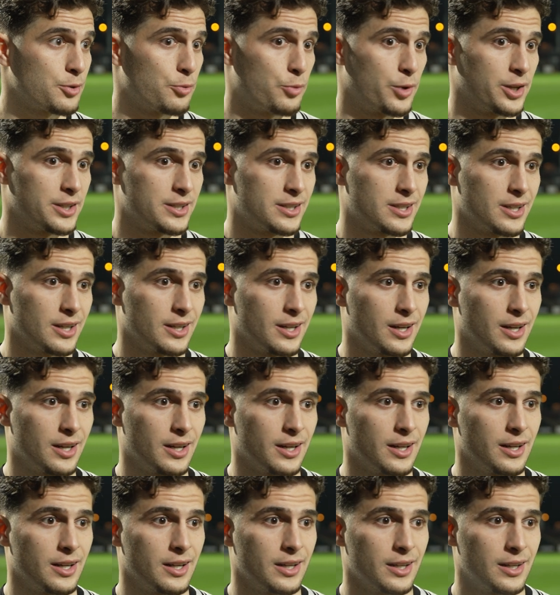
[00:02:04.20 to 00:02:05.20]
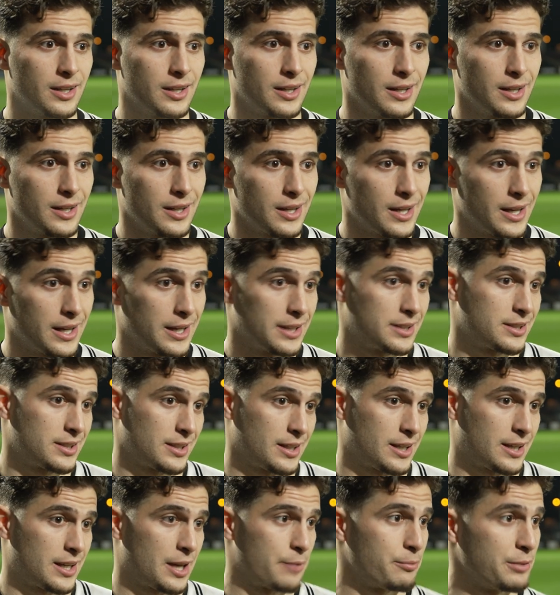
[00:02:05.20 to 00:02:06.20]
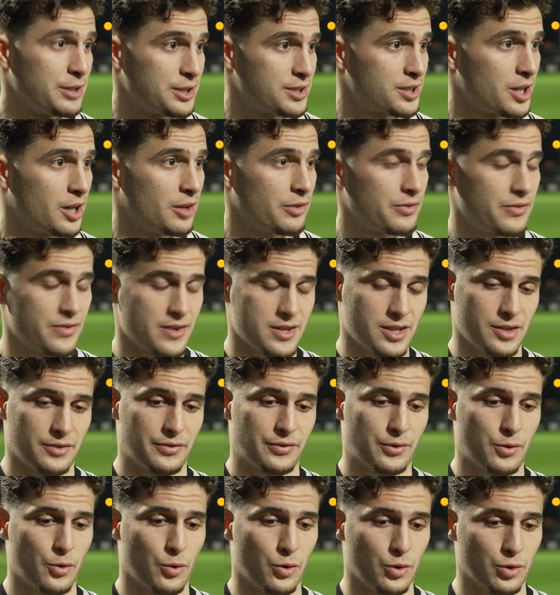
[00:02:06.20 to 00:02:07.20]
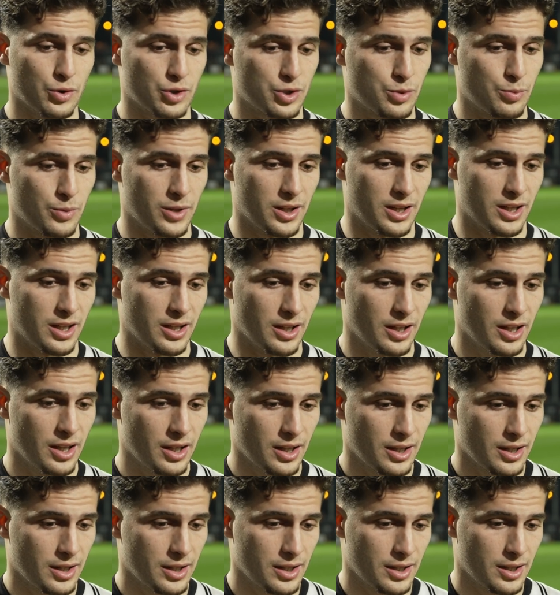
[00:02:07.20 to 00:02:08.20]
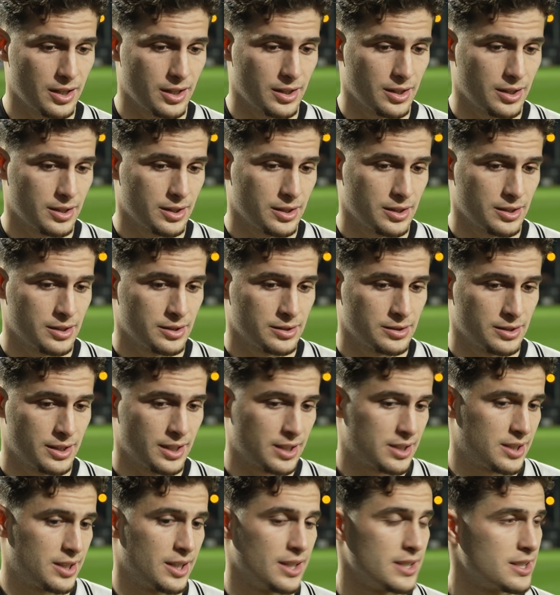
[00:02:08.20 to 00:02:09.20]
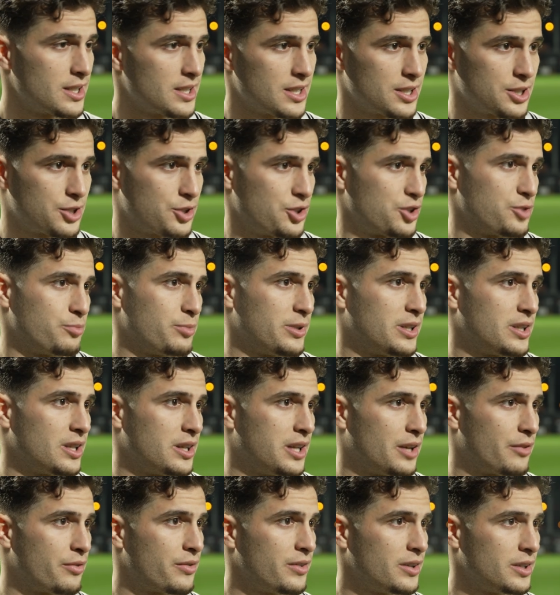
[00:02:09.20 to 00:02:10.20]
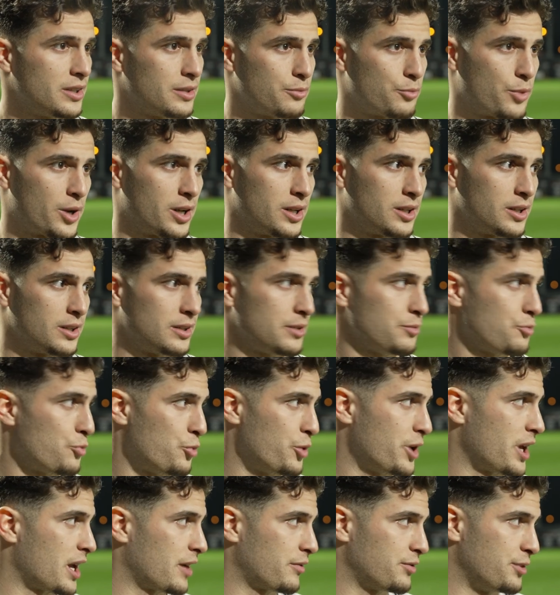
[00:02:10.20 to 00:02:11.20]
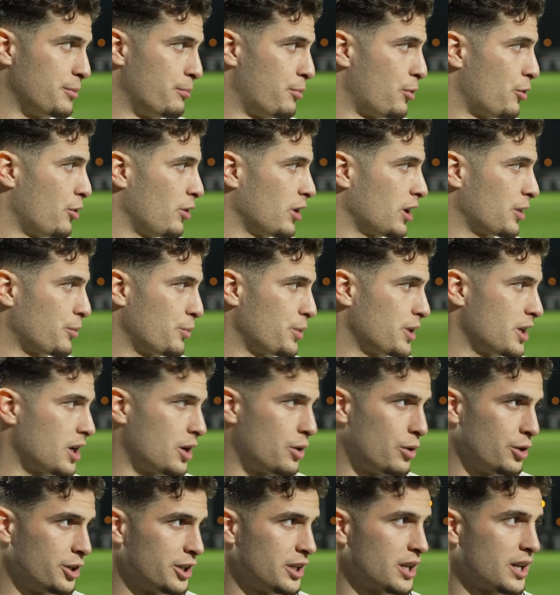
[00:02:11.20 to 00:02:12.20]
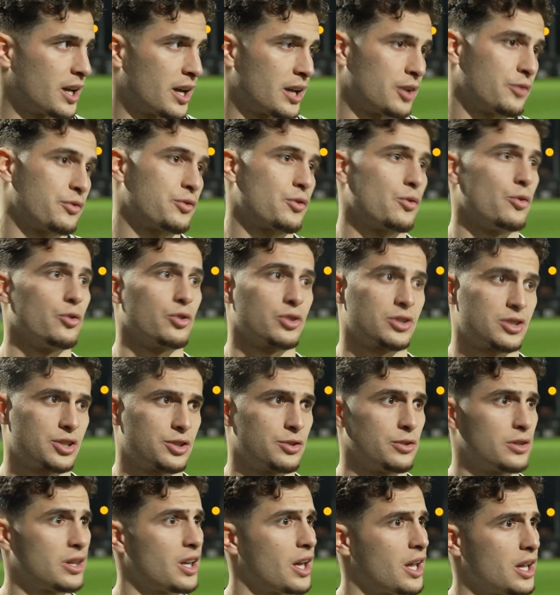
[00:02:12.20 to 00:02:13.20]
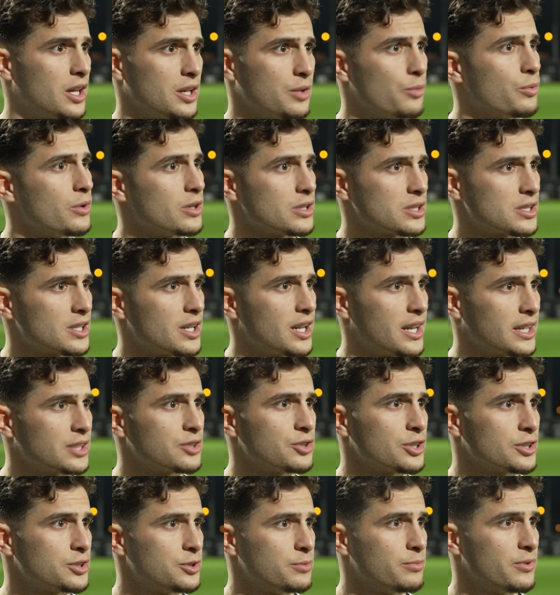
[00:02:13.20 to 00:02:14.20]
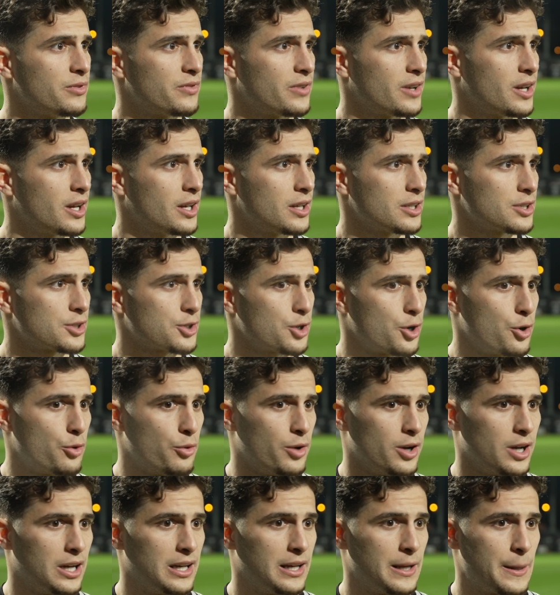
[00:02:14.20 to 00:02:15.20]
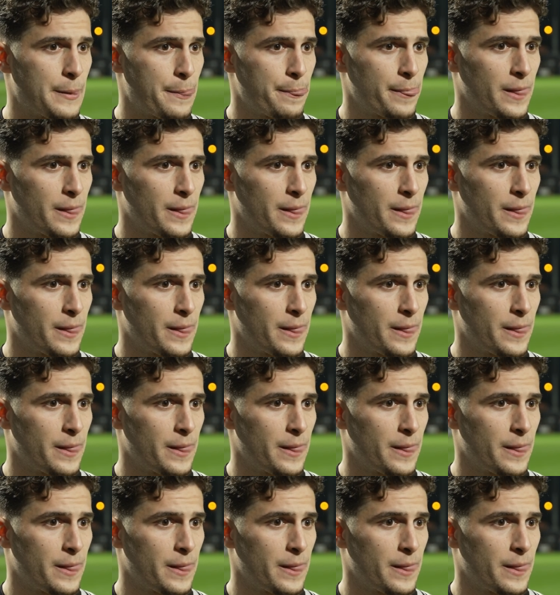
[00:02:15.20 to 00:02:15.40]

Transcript: which it can be tough. And of course, this season has just been different when we have the ball and we are on it. And of course, today it was electric, to be fair. So